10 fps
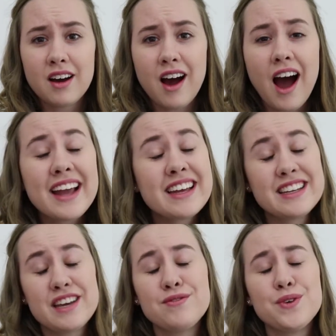I can
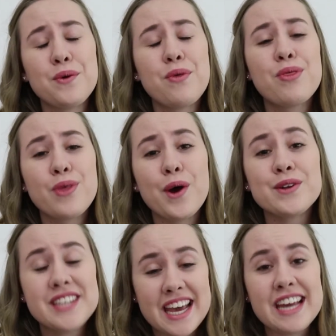give you
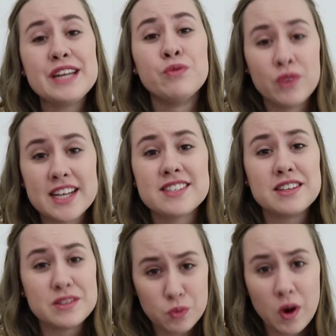13
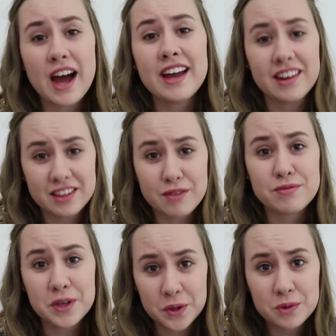reasons why I
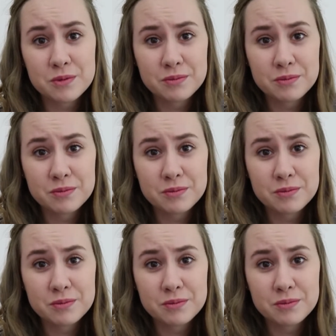love you.